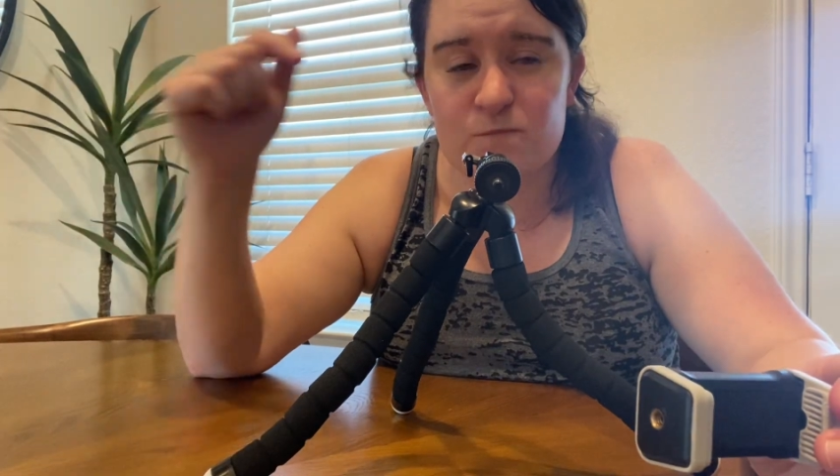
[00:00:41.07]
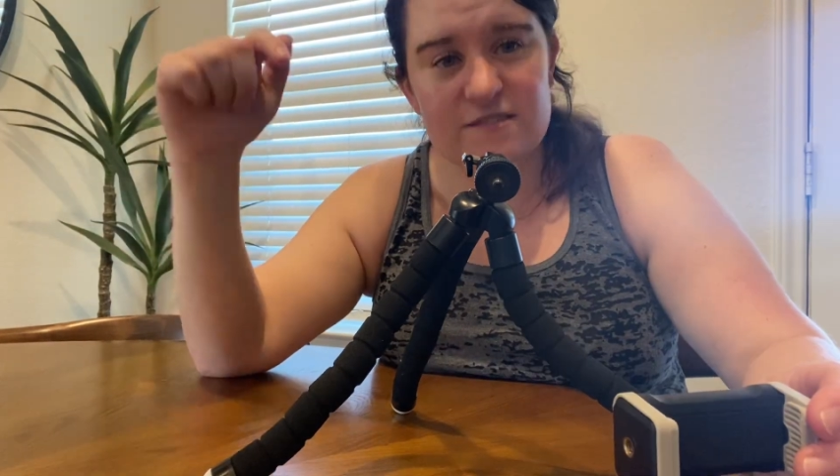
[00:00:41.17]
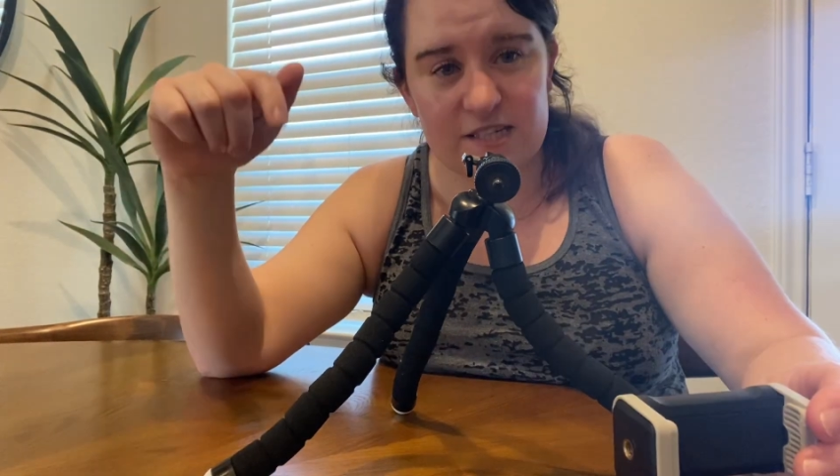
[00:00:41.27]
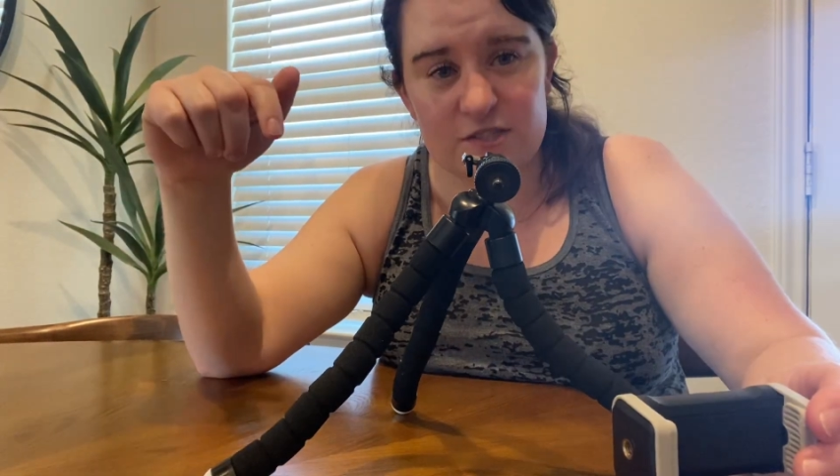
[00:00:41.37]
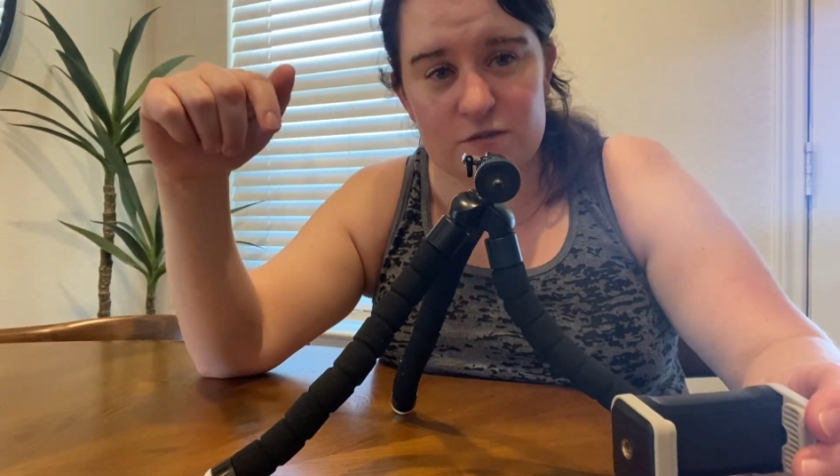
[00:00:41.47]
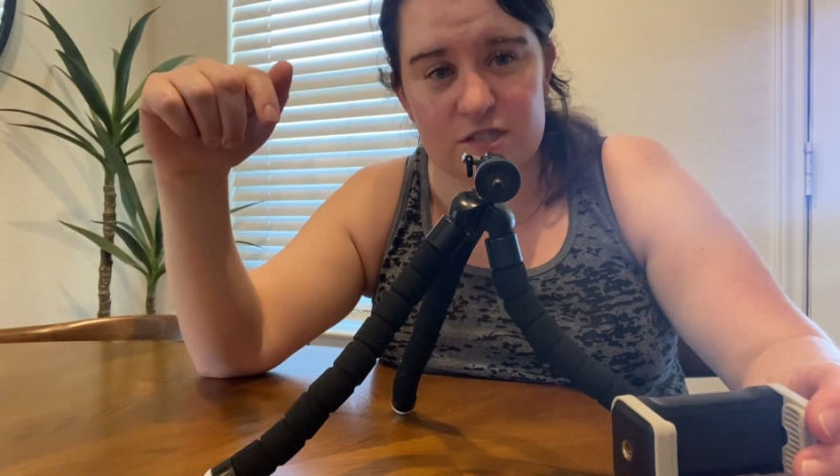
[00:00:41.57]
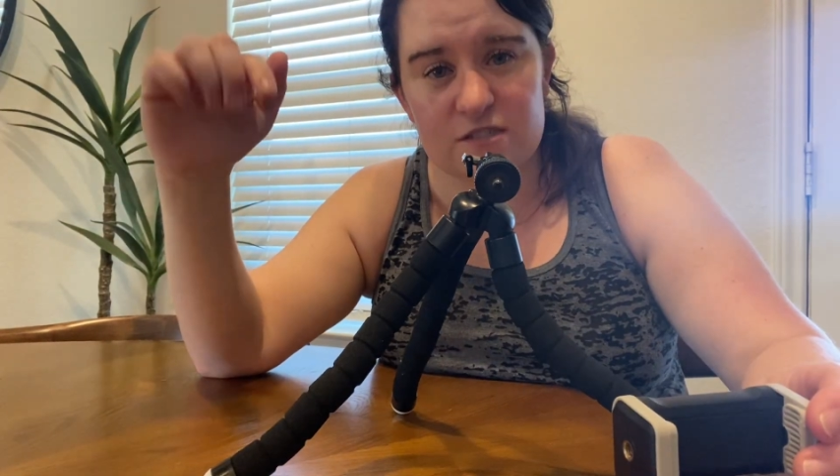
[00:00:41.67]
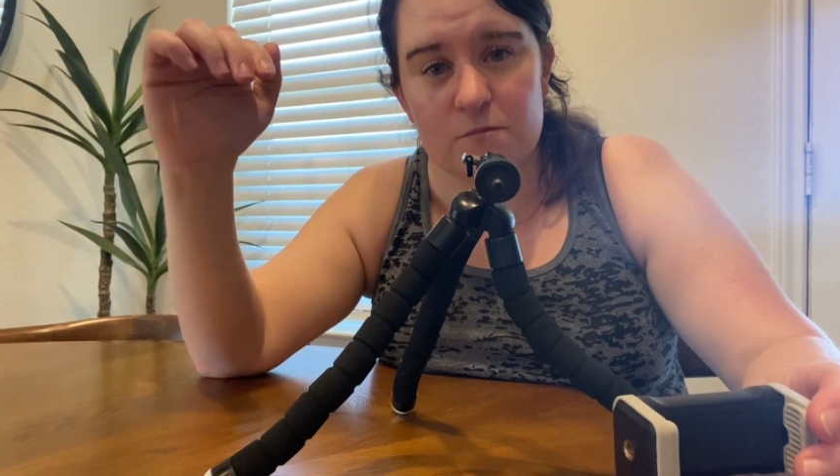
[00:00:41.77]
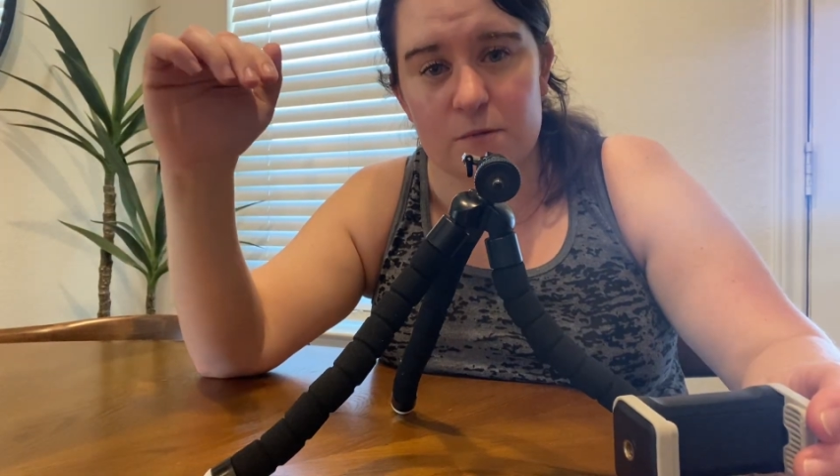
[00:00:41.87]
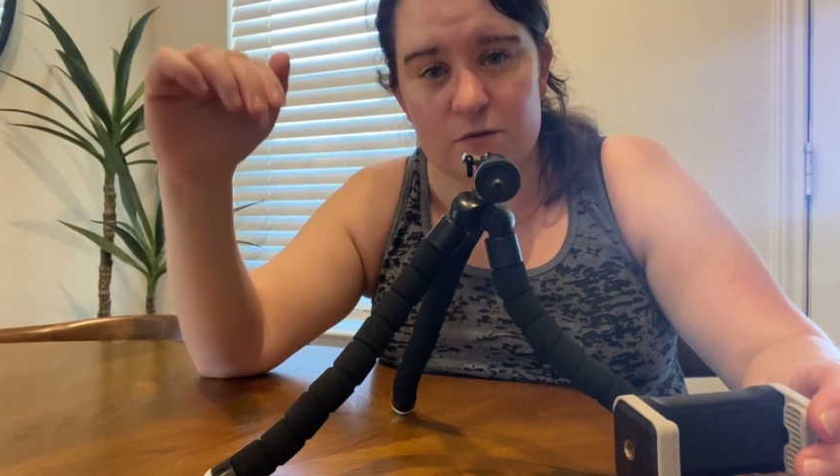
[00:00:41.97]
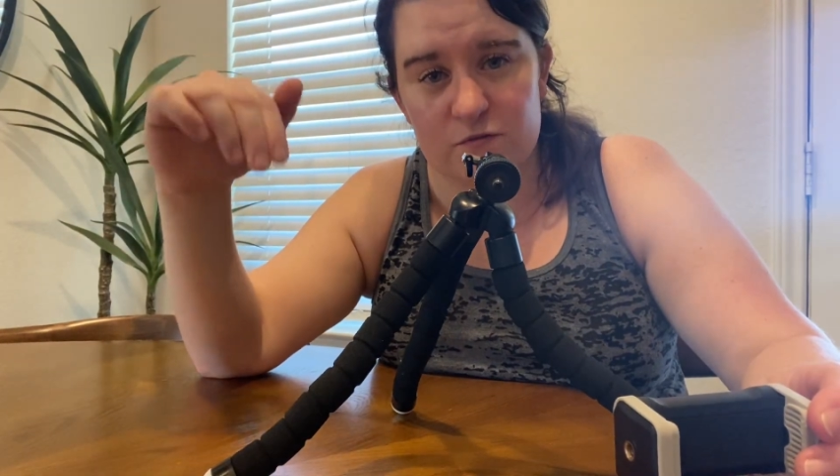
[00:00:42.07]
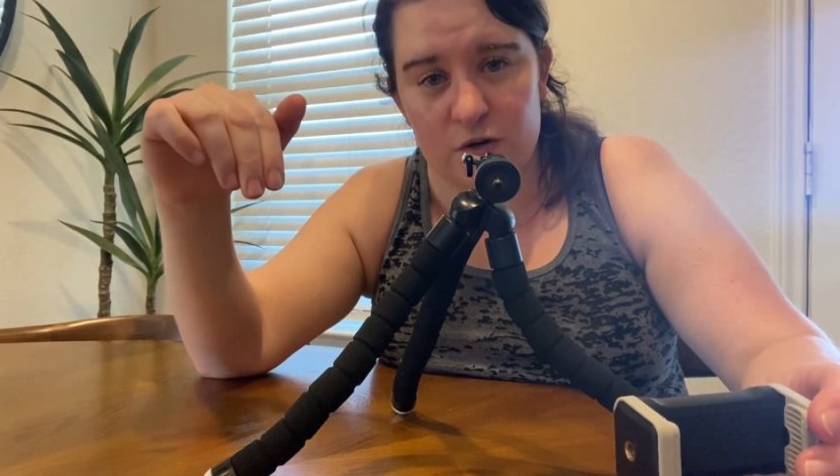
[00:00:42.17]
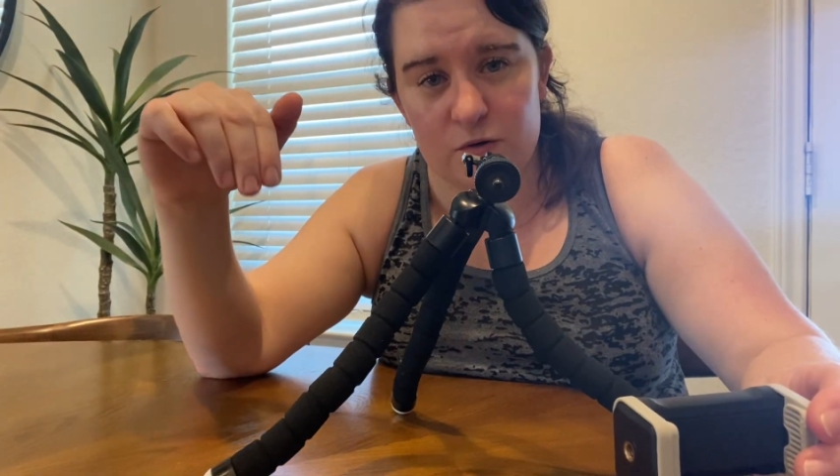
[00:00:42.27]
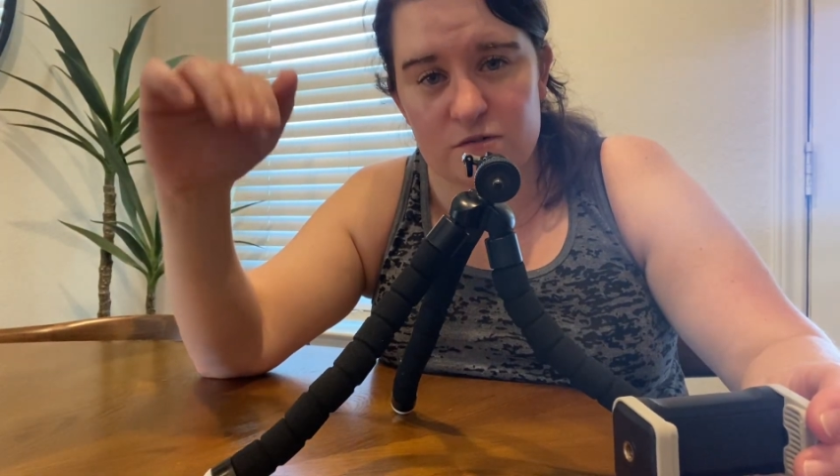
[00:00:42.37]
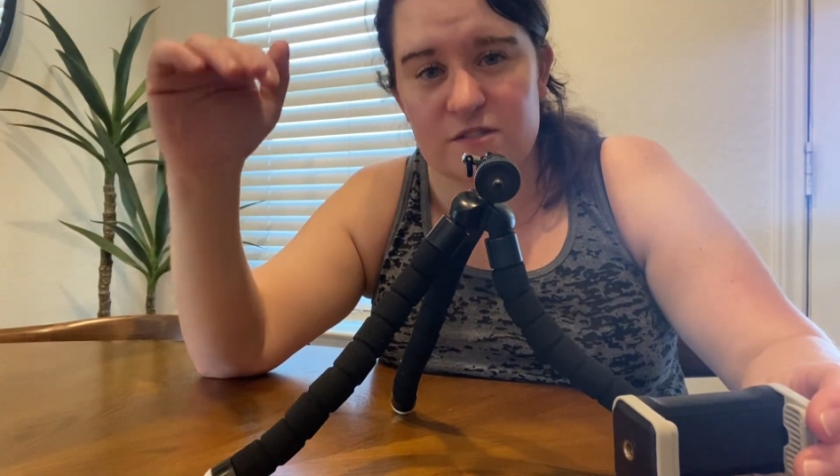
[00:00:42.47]
So I use this for both
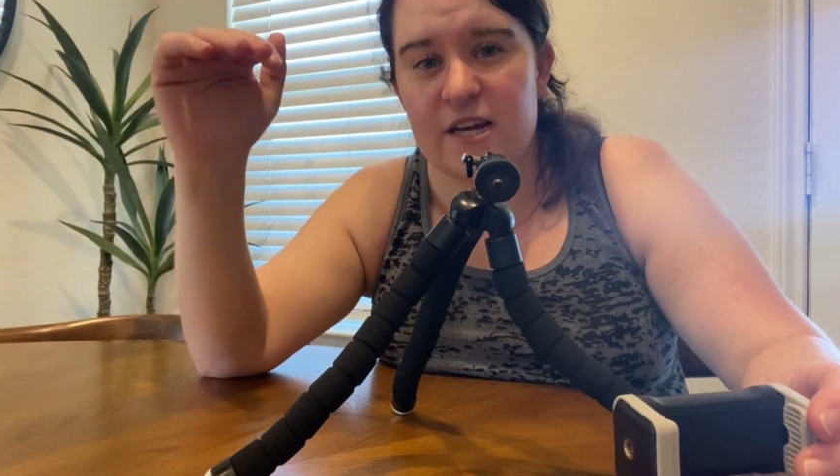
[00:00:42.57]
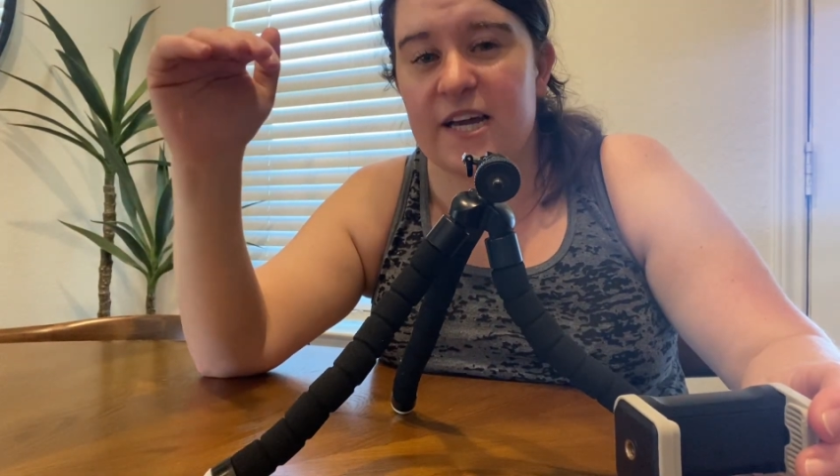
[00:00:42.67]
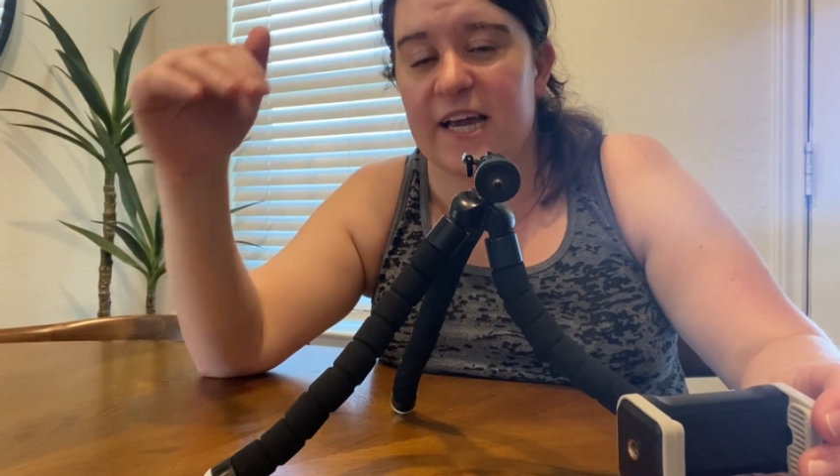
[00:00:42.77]
phones